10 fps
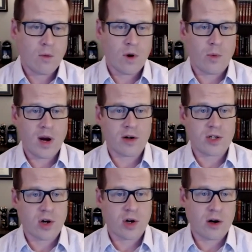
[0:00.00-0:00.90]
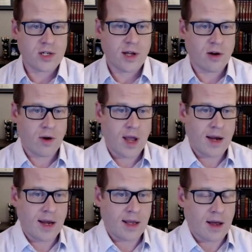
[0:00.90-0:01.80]
where we are charged at
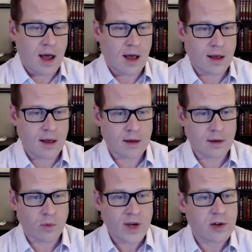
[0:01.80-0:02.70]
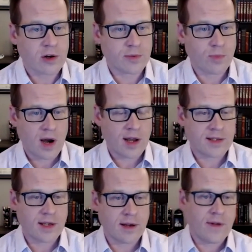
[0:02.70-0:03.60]
creating research
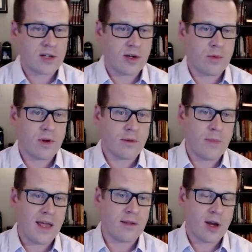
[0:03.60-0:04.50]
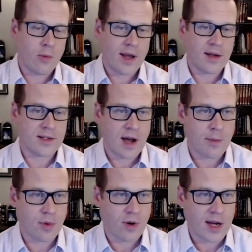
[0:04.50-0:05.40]
products that eventually will make their way into
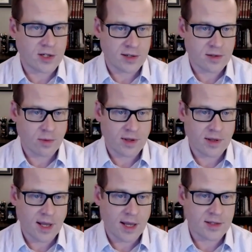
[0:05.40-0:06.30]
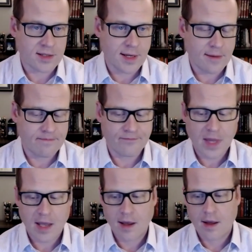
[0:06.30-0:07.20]
operations within the agency.
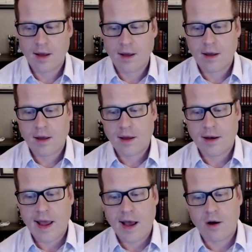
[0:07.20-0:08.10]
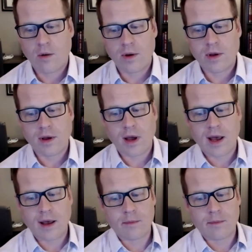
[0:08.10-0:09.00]
Now,
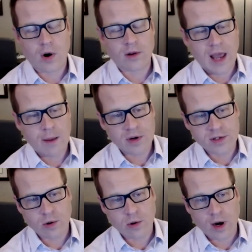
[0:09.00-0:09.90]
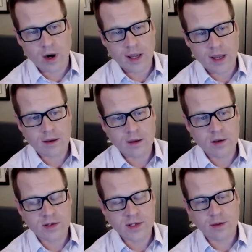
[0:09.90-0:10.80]
our laboratory
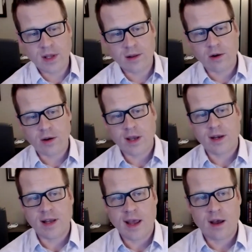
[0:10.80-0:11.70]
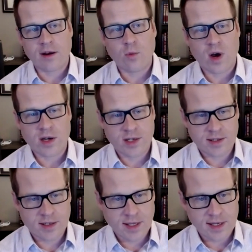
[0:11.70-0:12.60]
used to be located down in
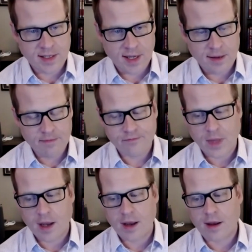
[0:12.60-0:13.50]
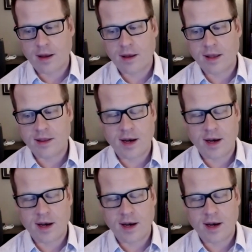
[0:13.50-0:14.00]
Washington, D.C. In the